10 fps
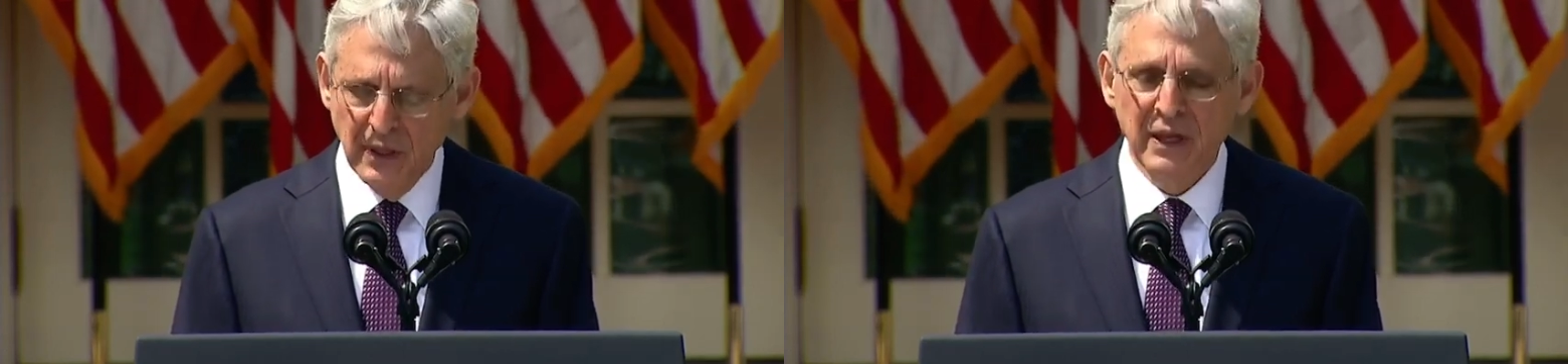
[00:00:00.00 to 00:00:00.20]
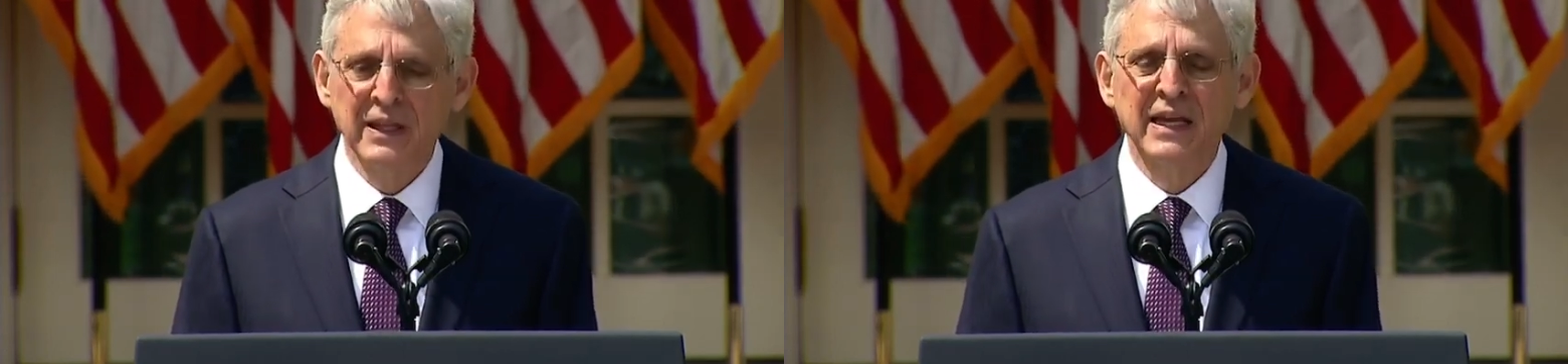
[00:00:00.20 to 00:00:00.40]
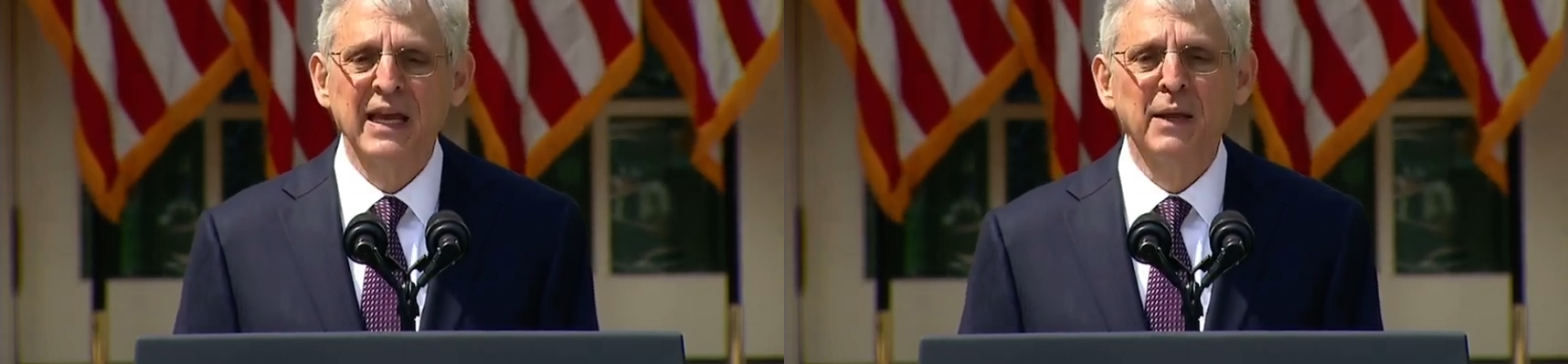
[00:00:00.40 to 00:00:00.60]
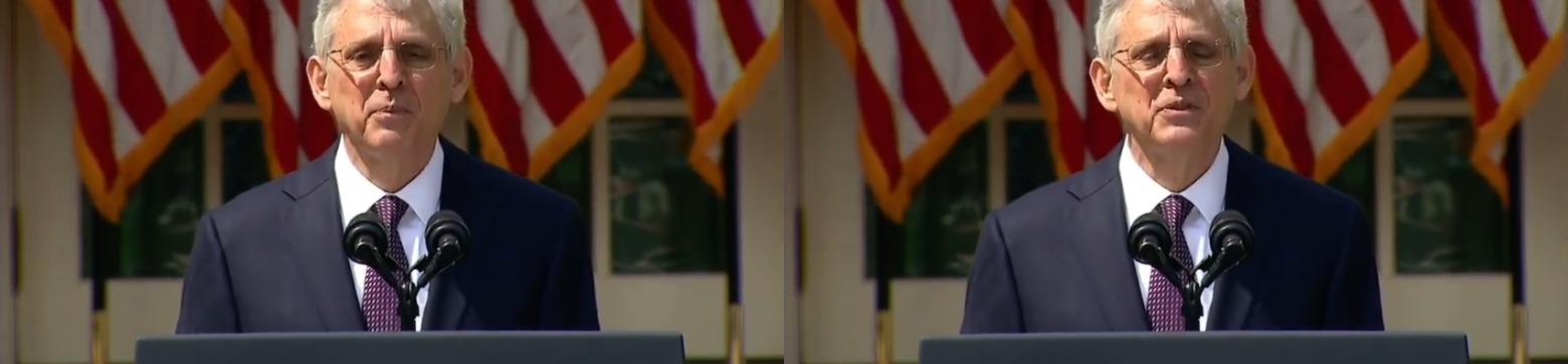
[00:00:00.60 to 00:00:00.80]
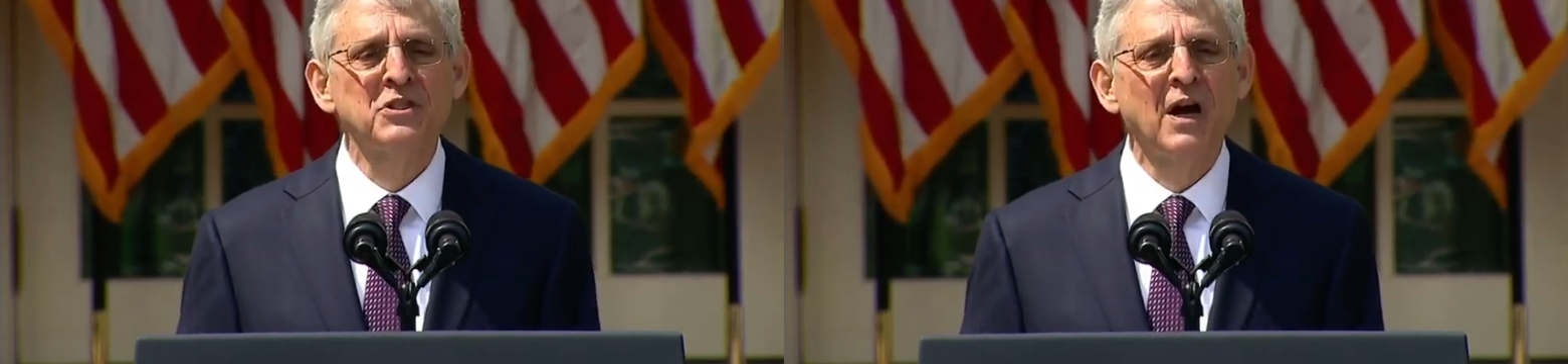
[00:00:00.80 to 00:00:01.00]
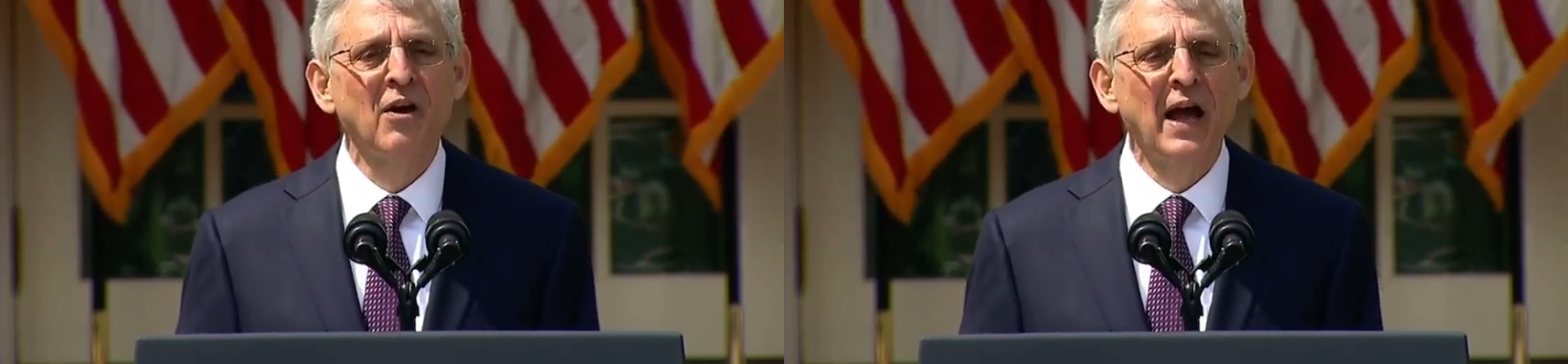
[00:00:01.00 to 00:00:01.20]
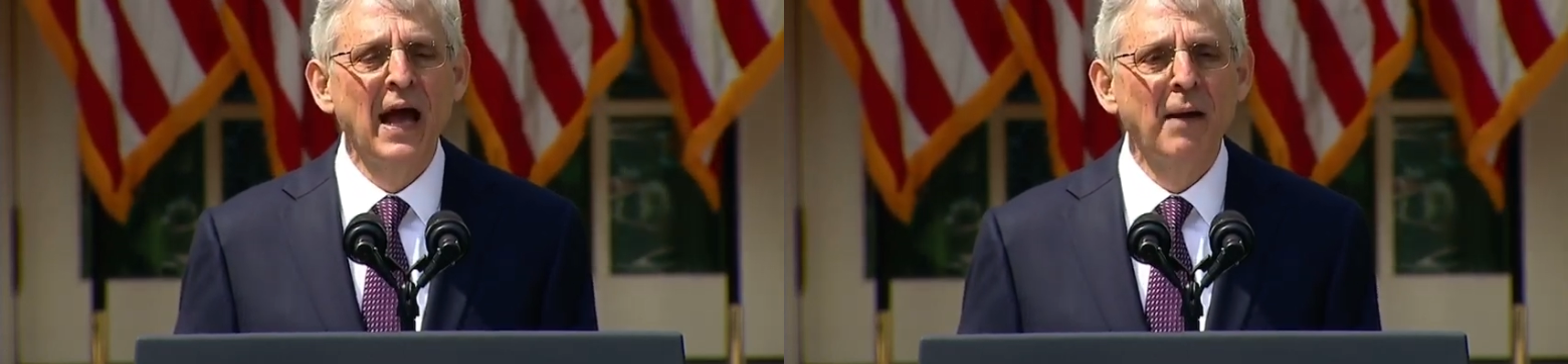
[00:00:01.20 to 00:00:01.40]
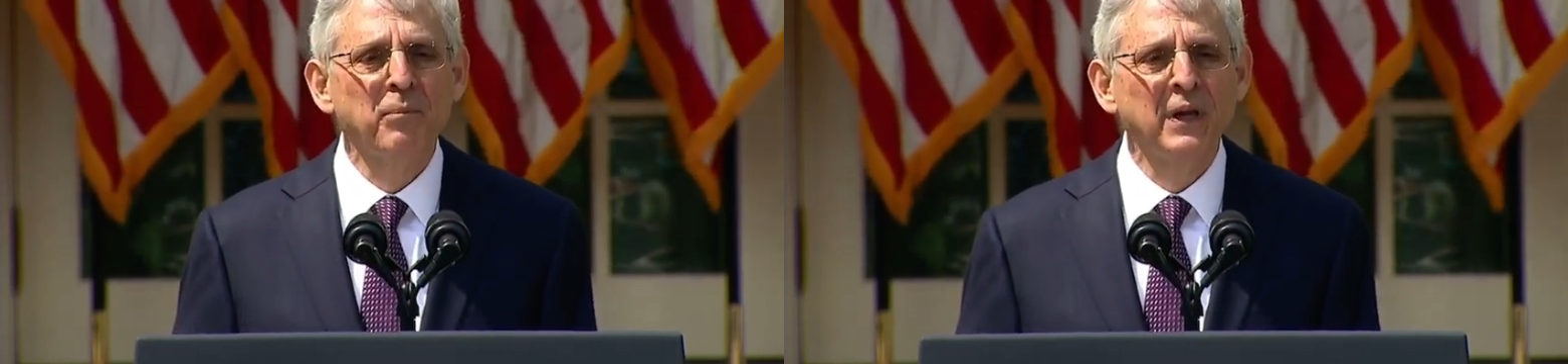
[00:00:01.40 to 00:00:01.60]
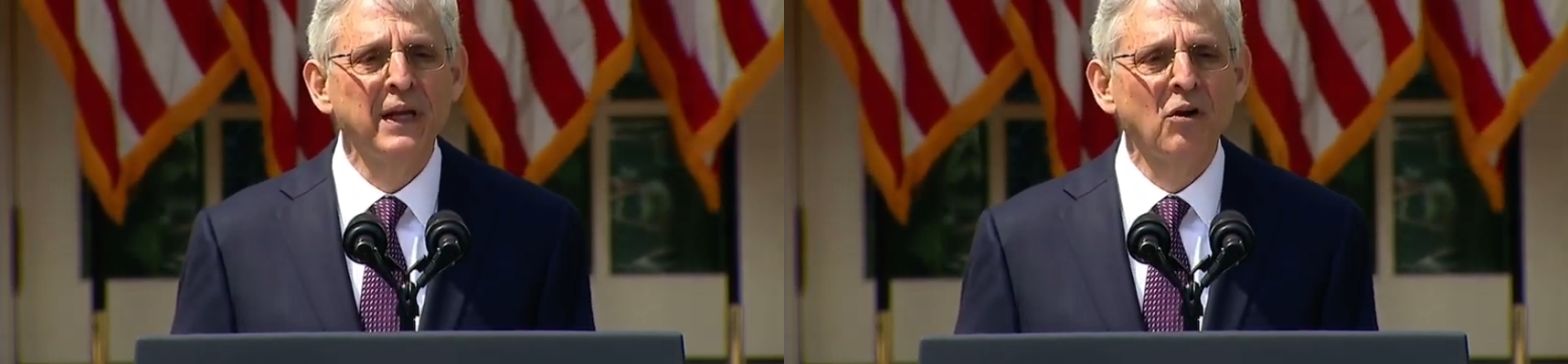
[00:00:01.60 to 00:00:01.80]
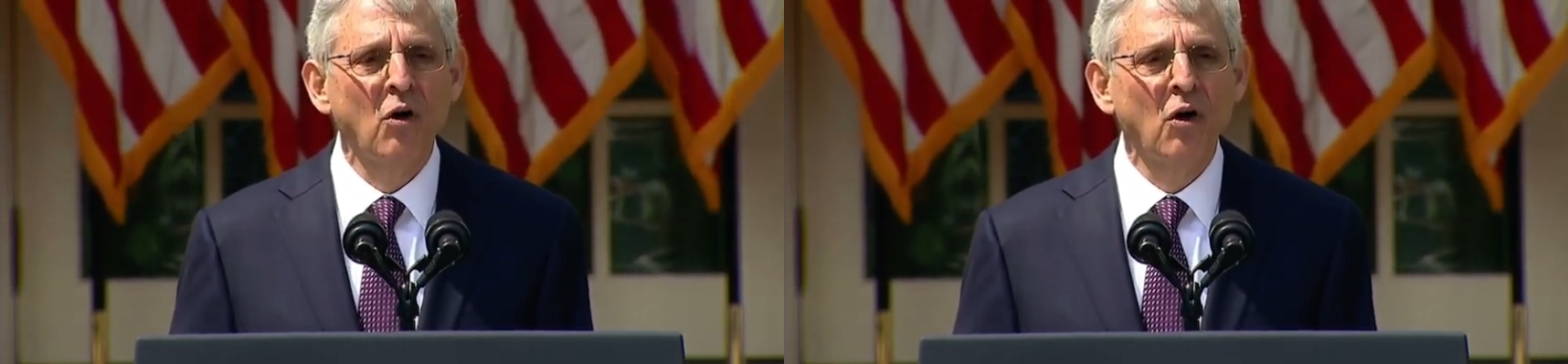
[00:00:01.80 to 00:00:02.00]
The kits are aptly
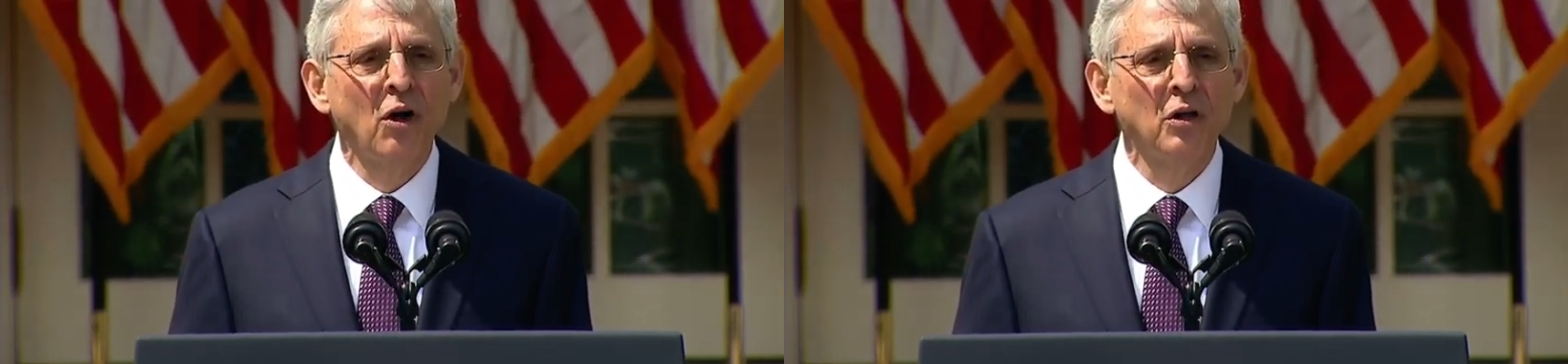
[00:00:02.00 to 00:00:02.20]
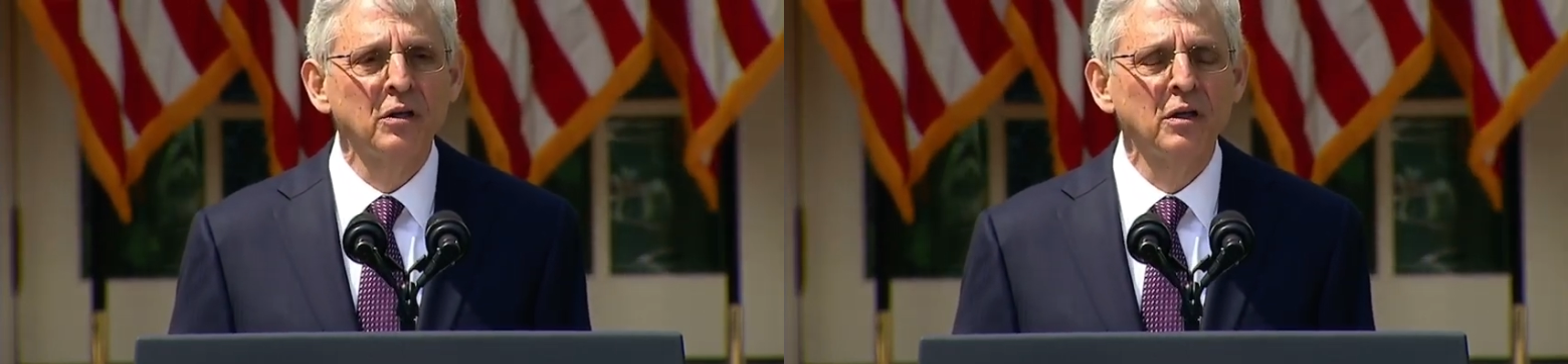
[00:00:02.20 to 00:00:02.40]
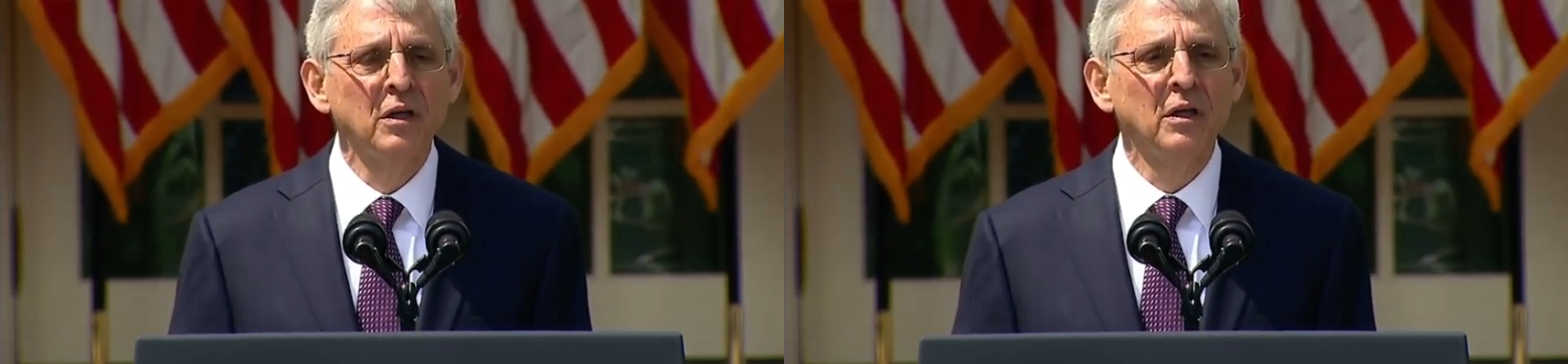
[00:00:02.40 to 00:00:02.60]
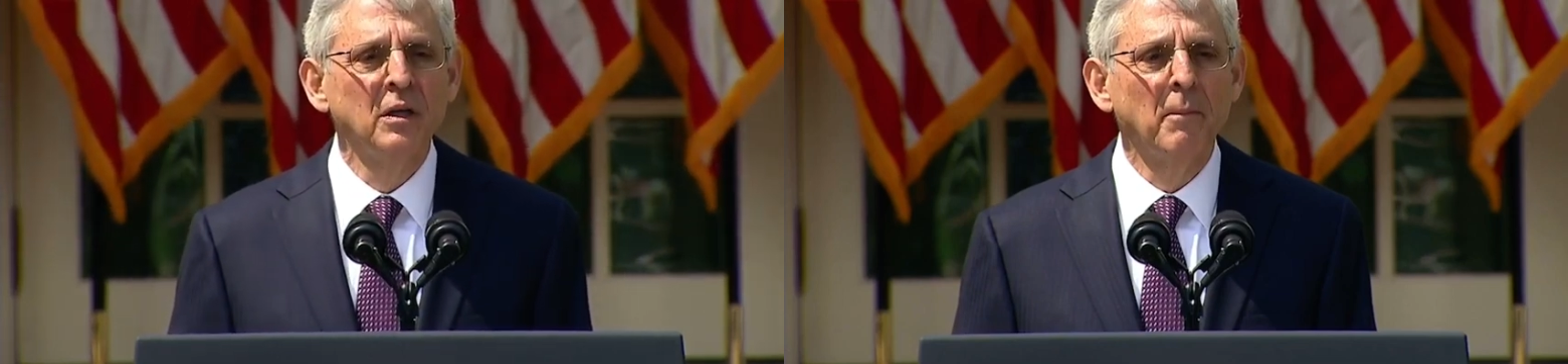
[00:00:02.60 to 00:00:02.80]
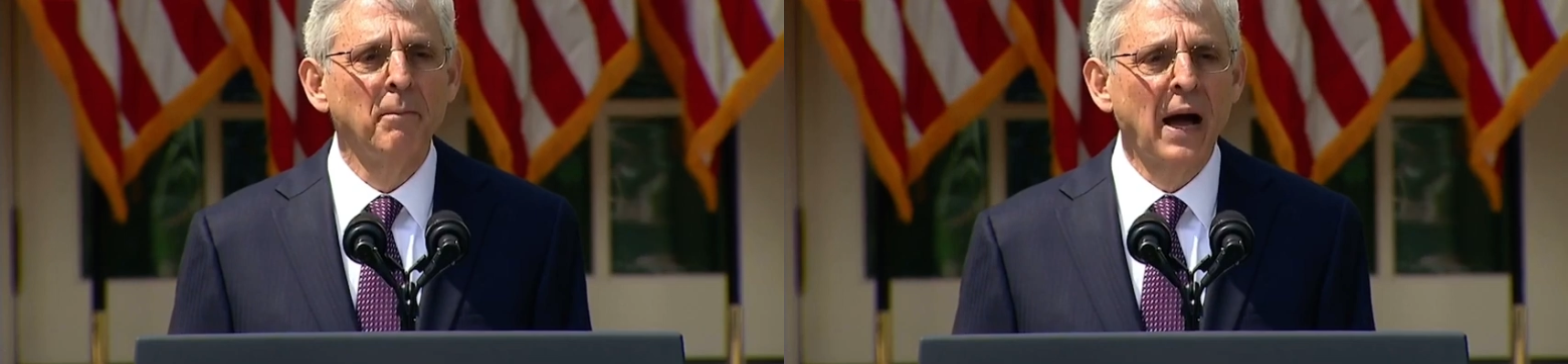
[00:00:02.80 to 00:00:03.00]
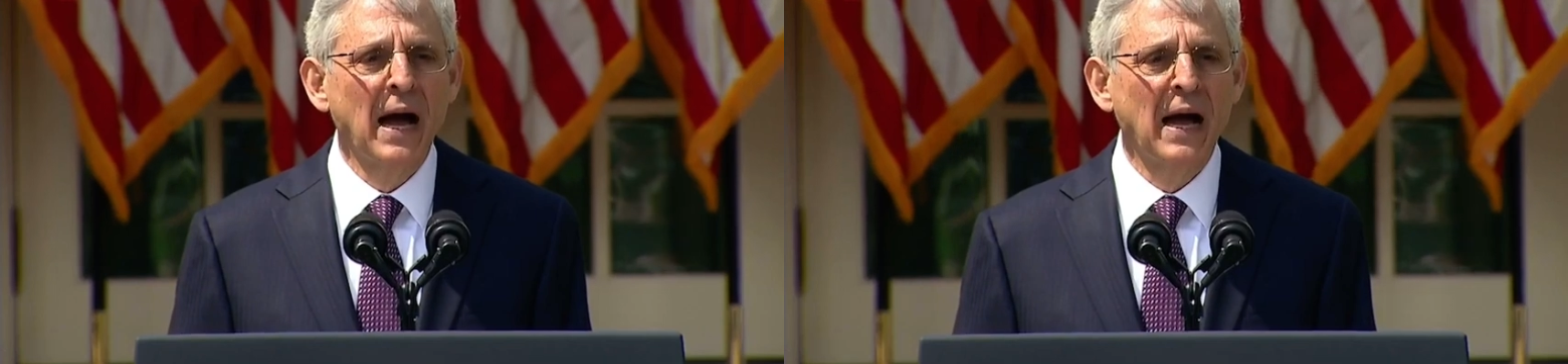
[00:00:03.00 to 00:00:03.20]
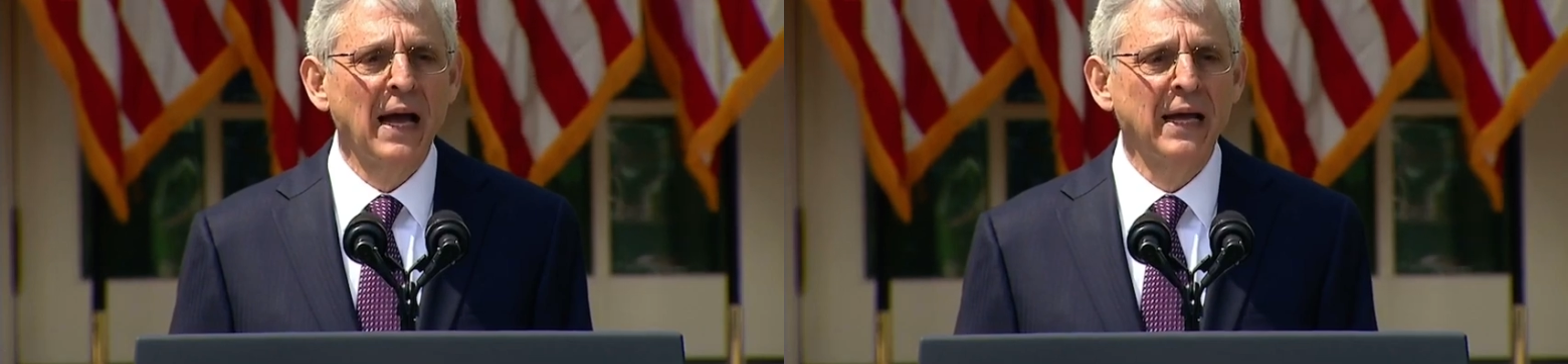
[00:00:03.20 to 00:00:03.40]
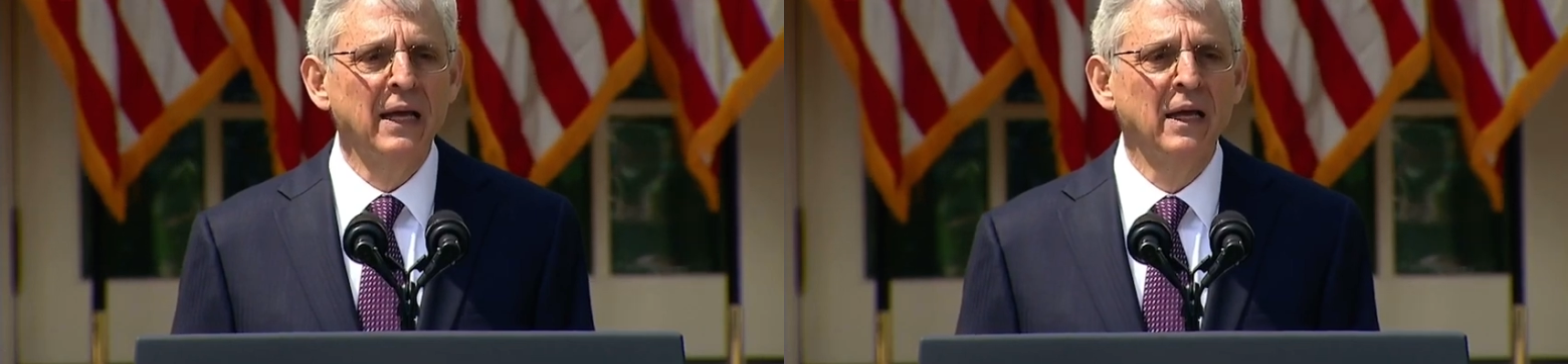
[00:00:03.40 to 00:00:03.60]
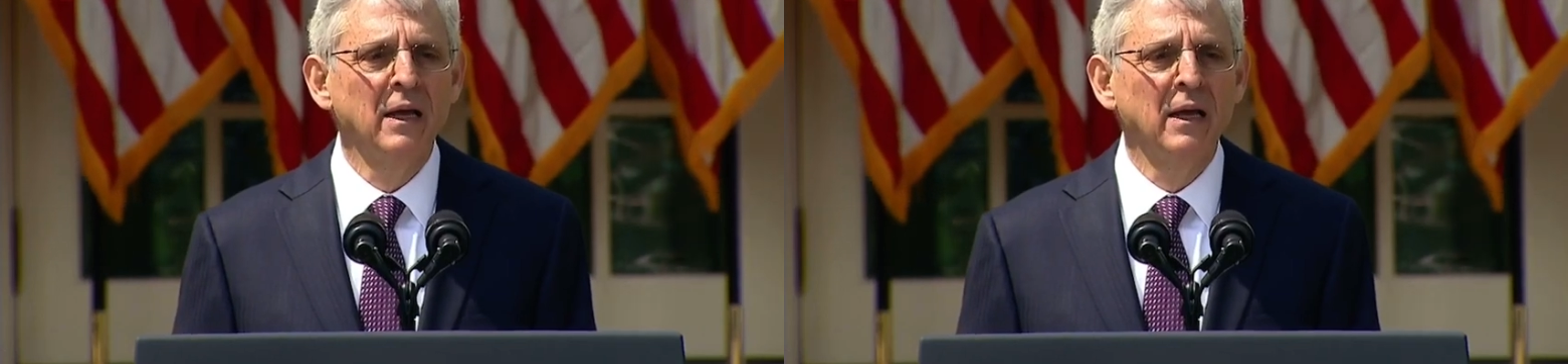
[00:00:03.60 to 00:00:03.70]
called buy,